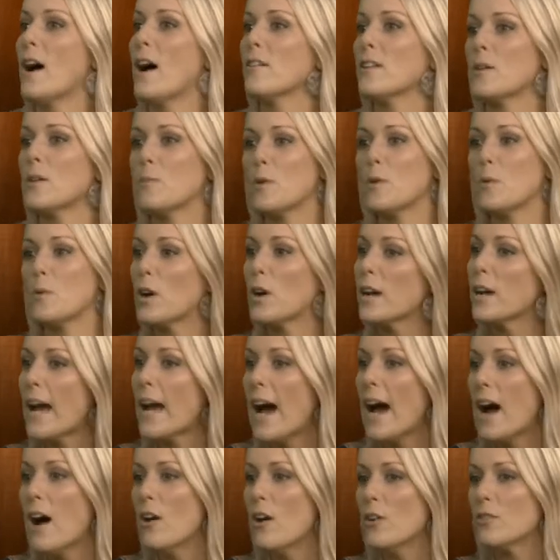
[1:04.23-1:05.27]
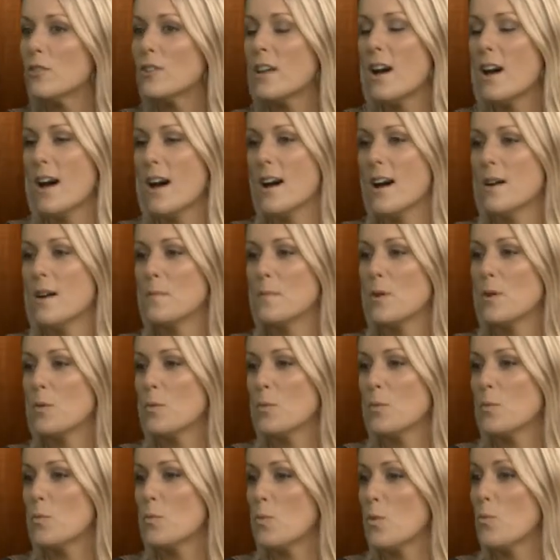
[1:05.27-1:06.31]
out and we work out
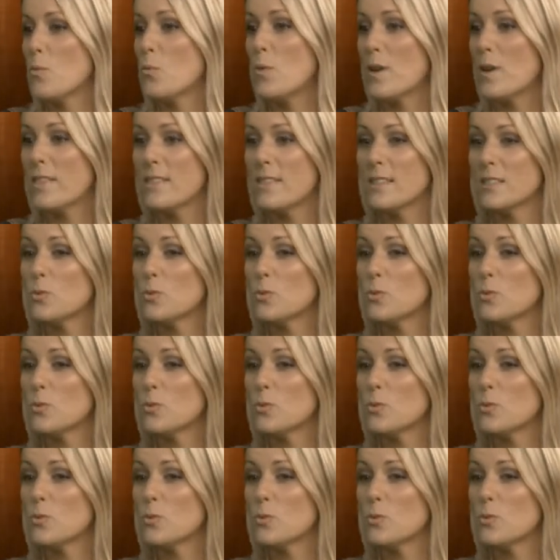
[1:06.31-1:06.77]
with